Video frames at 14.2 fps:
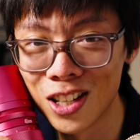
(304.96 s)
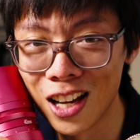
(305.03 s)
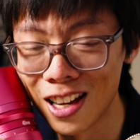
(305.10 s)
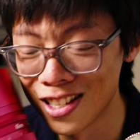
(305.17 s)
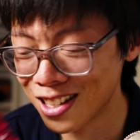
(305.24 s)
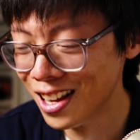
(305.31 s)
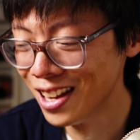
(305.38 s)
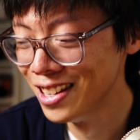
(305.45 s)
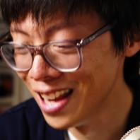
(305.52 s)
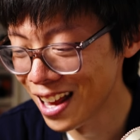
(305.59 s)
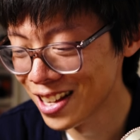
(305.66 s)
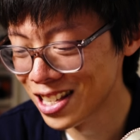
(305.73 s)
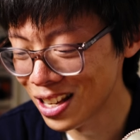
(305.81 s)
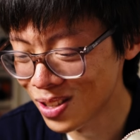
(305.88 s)
test.
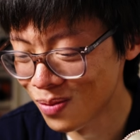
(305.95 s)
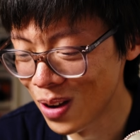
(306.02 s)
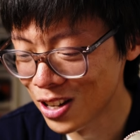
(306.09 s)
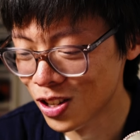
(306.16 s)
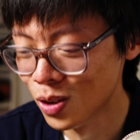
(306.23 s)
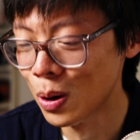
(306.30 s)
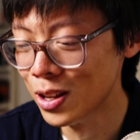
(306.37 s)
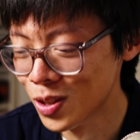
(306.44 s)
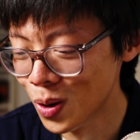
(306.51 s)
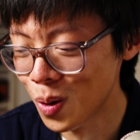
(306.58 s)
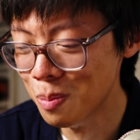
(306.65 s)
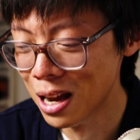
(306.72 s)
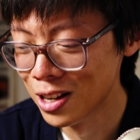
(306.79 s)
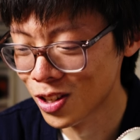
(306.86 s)
Yes, it's metal. It's
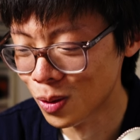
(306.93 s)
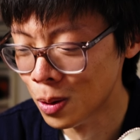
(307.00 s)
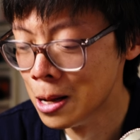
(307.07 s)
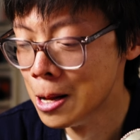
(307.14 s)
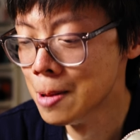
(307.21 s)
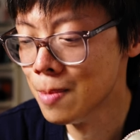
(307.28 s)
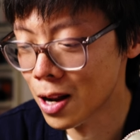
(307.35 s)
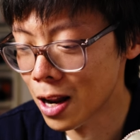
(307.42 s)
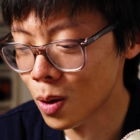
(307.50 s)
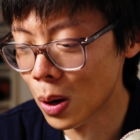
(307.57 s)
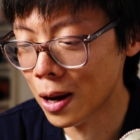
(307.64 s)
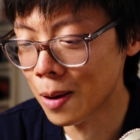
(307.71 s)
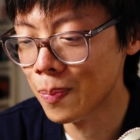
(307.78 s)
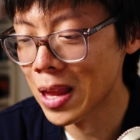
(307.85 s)
all metal. But
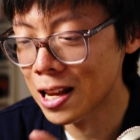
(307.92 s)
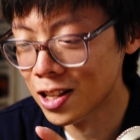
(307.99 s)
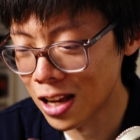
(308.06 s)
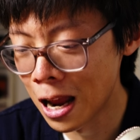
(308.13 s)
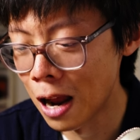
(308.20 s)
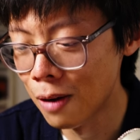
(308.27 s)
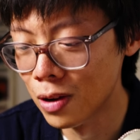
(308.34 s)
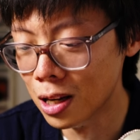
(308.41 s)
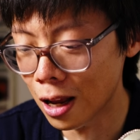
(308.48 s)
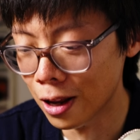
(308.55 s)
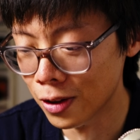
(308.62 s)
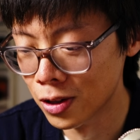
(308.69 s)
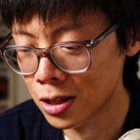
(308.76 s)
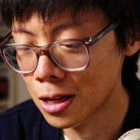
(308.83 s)
anyway, it's a heavy
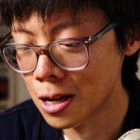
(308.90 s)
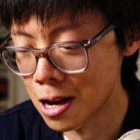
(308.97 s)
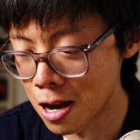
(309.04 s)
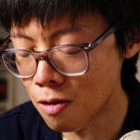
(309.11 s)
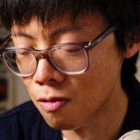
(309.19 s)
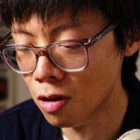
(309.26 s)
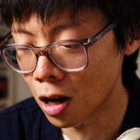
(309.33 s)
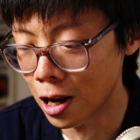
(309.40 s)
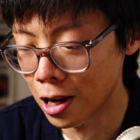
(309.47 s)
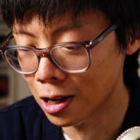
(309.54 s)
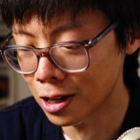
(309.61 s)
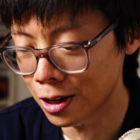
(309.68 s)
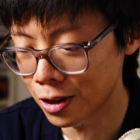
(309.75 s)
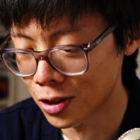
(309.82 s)
lens. It
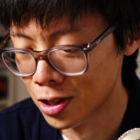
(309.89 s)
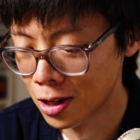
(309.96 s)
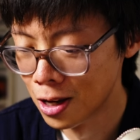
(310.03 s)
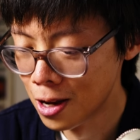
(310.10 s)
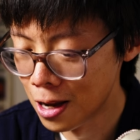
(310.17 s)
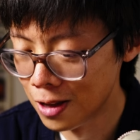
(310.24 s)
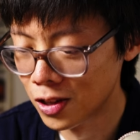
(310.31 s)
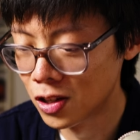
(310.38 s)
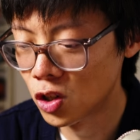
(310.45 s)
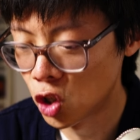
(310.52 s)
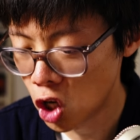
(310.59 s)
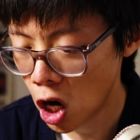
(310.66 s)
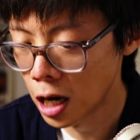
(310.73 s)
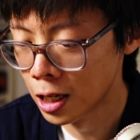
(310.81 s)
really is. It's
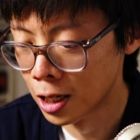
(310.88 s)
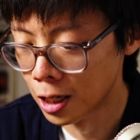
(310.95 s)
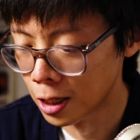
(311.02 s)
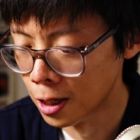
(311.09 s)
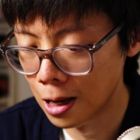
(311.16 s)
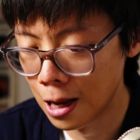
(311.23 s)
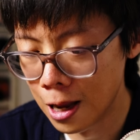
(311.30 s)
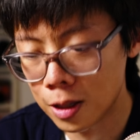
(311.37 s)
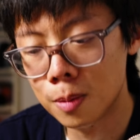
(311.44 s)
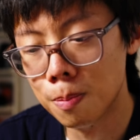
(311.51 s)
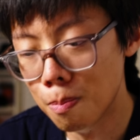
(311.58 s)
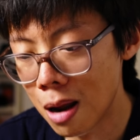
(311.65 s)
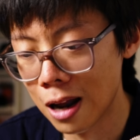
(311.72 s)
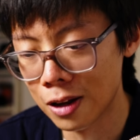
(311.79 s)
chunky. It's
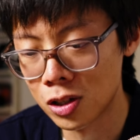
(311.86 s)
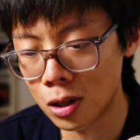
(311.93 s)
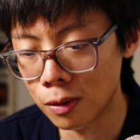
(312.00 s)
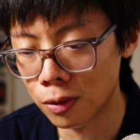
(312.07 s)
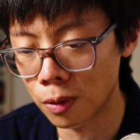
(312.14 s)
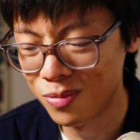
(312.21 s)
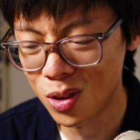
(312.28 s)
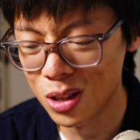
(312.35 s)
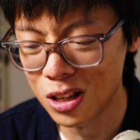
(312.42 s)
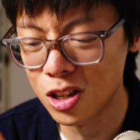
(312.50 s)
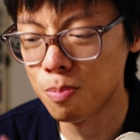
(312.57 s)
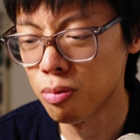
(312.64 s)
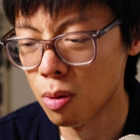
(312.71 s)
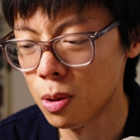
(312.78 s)
massive. So this
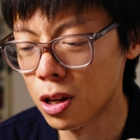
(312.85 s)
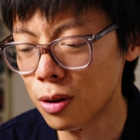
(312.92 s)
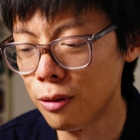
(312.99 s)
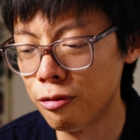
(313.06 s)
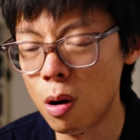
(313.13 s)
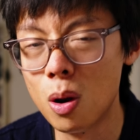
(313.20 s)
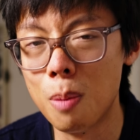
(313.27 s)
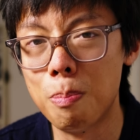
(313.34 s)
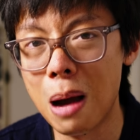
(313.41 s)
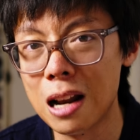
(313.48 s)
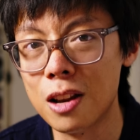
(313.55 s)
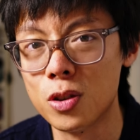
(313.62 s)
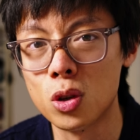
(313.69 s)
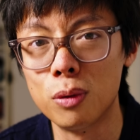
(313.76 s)
is probably going to throw the
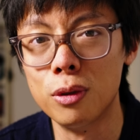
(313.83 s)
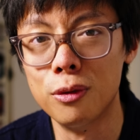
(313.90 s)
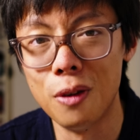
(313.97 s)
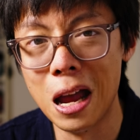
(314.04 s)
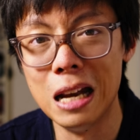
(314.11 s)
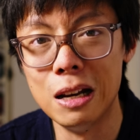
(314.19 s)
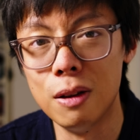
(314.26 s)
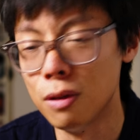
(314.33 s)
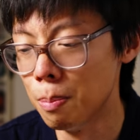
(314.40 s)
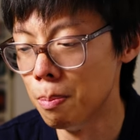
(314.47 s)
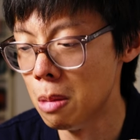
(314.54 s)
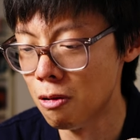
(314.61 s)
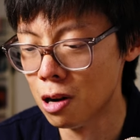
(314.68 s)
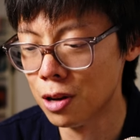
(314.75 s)
balance off of any of your
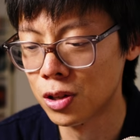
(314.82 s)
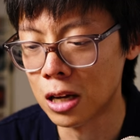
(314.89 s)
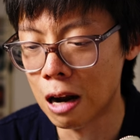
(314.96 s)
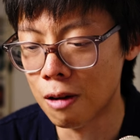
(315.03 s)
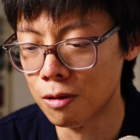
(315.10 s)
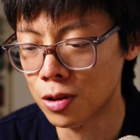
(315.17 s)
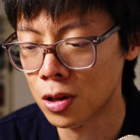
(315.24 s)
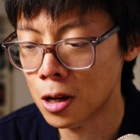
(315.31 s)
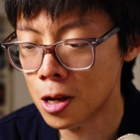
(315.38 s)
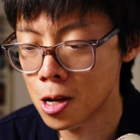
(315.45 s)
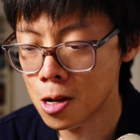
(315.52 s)
mirrorless cameras